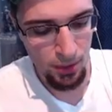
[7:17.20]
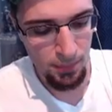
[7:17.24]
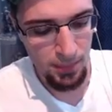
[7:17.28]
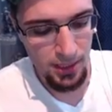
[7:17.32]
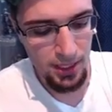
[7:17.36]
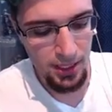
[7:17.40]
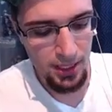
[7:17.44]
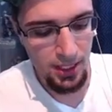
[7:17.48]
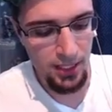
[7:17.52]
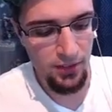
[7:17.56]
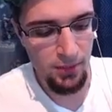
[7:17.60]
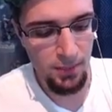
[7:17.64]
I'm
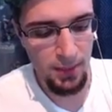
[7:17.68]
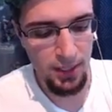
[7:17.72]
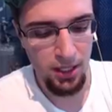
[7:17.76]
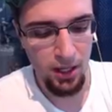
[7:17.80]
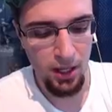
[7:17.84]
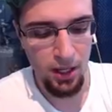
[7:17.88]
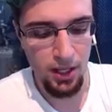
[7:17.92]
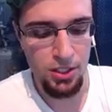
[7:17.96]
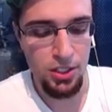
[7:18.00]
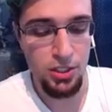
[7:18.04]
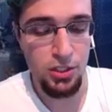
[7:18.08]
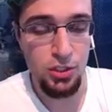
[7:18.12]
gonna leave him at
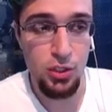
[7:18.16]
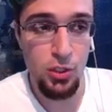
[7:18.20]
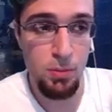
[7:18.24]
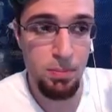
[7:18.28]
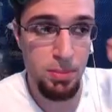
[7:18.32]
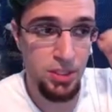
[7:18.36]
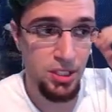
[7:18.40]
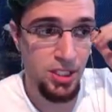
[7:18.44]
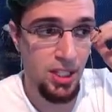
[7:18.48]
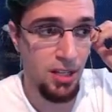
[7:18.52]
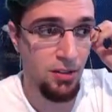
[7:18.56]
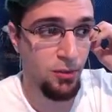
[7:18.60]

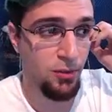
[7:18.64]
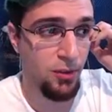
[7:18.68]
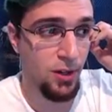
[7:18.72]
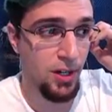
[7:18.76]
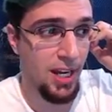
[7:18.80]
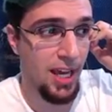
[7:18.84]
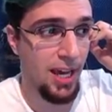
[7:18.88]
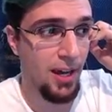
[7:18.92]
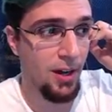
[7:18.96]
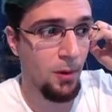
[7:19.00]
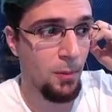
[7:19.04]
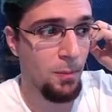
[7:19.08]
102% for
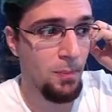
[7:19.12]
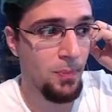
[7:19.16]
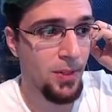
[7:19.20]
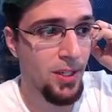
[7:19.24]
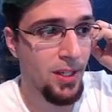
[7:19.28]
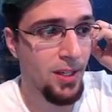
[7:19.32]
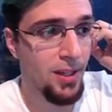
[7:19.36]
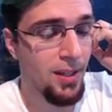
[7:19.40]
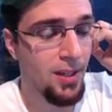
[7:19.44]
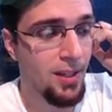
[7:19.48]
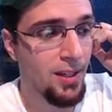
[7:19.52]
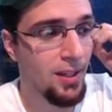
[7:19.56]
now.
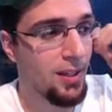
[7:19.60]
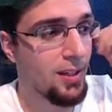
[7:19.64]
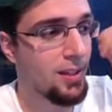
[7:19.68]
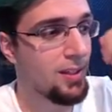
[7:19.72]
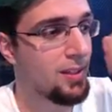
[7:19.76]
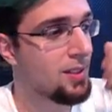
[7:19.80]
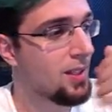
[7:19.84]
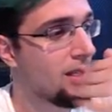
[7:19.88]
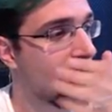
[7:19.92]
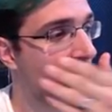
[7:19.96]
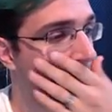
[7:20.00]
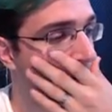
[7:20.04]

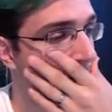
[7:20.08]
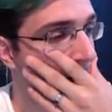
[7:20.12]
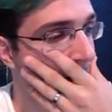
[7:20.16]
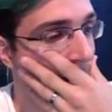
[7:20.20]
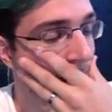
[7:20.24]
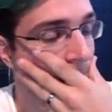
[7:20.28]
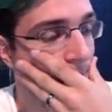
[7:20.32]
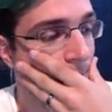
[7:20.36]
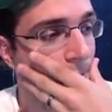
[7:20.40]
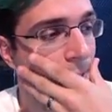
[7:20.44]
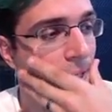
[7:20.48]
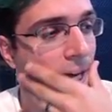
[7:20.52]

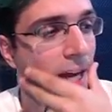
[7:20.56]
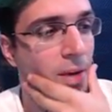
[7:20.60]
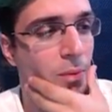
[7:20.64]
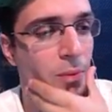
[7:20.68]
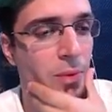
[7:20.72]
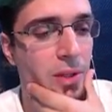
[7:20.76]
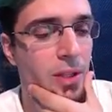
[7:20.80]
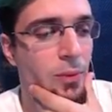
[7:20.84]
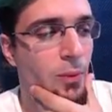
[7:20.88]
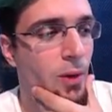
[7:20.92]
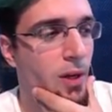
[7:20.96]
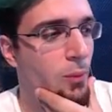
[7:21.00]
Uh, I
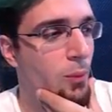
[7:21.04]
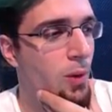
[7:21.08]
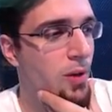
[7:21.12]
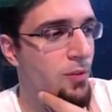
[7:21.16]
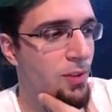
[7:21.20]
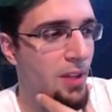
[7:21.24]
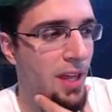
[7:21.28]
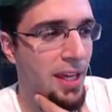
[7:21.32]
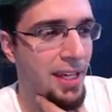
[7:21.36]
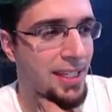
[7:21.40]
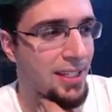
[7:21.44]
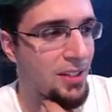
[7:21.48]
really want to wait
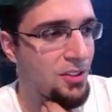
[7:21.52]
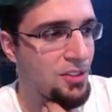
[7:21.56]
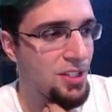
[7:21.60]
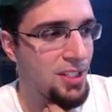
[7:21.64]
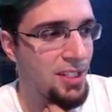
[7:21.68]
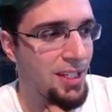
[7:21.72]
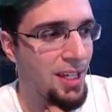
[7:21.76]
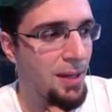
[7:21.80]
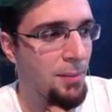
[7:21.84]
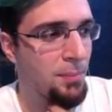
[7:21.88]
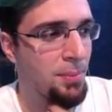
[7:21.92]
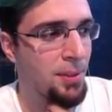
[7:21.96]
for that
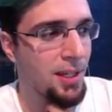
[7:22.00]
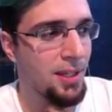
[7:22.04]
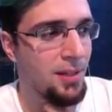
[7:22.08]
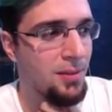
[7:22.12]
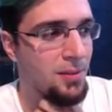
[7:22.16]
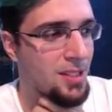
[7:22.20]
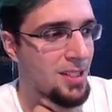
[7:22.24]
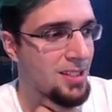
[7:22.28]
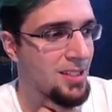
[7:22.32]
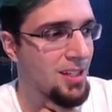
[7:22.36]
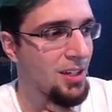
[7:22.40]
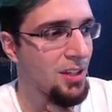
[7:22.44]
guilting
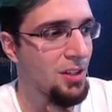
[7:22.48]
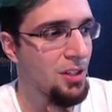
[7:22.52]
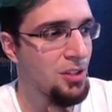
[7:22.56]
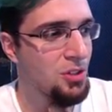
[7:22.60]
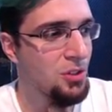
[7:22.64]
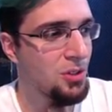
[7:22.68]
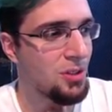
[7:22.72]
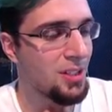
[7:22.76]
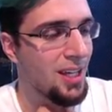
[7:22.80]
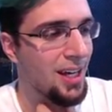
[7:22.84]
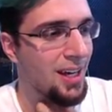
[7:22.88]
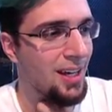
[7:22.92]
campaign, to tell you the
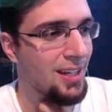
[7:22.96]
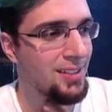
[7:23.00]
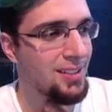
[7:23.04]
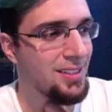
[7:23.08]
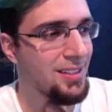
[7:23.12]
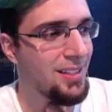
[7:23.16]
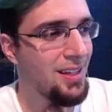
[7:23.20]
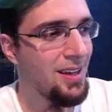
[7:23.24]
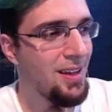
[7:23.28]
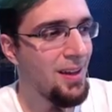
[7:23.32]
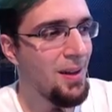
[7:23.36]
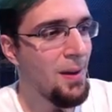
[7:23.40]
truth,
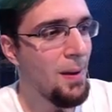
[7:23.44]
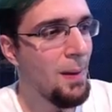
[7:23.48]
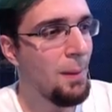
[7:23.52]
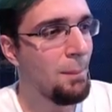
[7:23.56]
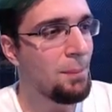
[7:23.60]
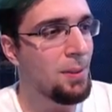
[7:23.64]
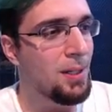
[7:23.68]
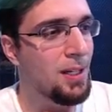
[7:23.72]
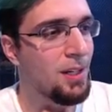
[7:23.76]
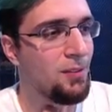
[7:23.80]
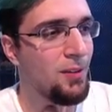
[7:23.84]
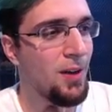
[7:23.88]
guys.
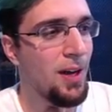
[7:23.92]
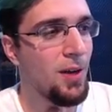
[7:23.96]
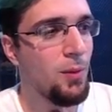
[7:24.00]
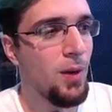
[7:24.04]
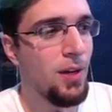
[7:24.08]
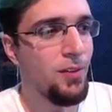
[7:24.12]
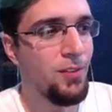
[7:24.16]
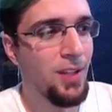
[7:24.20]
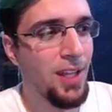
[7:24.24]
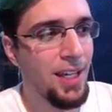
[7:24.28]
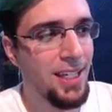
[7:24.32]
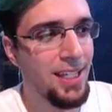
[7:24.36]
But if I
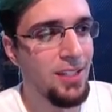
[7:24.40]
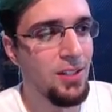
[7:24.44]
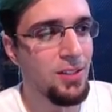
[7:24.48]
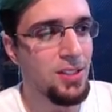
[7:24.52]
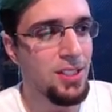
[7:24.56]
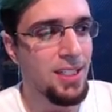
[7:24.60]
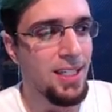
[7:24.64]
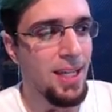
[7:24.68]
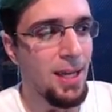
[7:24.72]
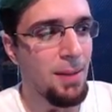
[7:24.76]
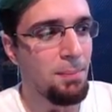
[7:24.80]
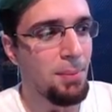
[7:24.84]
wait for that
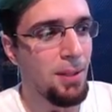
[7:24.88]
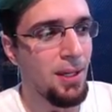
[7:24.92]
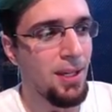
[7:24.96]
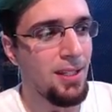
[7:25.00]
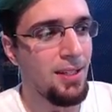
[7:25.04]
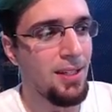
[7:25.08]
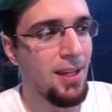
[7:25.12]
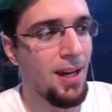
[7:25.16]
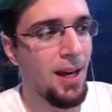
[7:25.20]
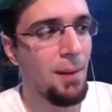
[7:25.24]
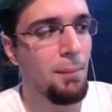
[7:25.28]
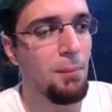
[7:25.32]
guilting
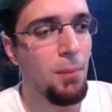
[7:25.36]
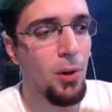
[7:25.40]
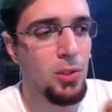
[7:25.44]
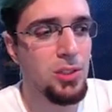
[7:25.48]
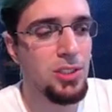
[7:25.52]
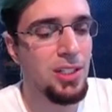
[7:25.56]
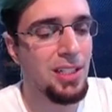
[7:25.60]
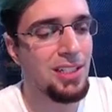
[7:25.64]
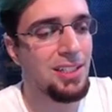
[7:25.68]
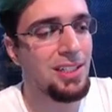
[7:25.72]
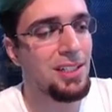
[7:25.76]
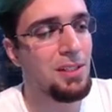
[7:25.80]
campaign, I'm
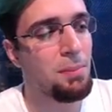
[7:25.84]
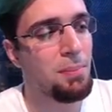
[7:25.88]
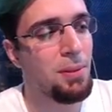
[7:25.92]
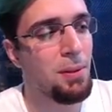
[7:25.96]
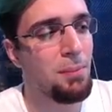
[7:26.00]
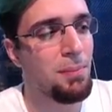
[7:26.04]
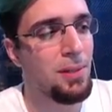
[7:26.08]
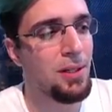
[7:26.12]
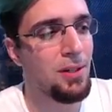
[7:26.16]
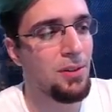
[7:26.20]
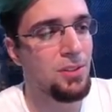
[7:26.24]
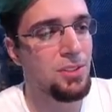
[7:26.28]
most likely gonna
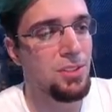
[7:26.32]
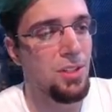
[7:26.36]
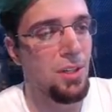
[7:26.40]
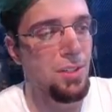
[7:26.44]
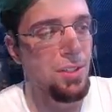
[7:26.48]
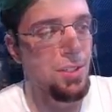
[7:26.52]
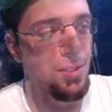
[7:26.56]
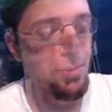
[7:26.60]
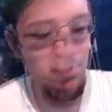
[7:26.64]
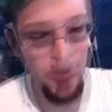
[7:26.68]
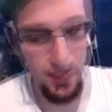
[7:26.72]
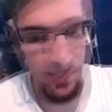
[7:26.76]
put mirrors
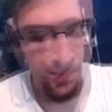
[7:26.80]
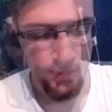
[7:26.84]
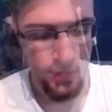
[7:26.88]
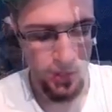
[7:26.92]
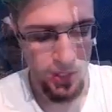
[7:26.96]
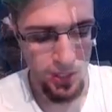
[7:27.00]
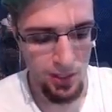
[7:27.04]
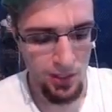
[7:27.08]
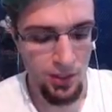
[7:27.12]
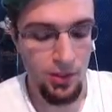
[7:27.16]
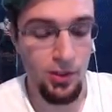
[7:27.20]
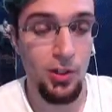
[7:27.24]
on him.
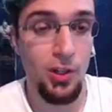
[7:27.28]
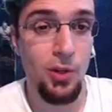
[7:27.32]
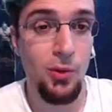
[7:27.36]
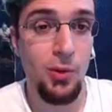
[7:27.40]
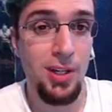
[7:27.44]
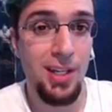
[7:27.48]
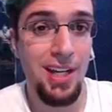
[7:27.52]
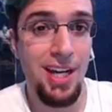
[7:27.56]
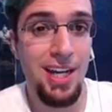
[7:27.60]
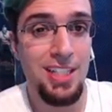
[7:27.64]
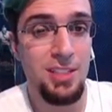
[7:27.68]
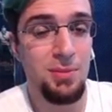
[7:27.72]
You know
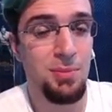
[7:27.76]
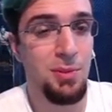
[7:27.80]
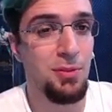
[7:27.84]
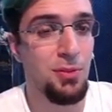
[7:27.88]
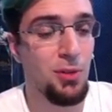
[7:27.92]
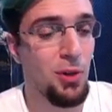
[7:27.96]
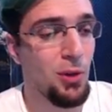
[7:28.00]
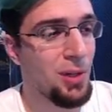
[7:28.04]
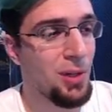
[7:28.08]
what, guys? Before we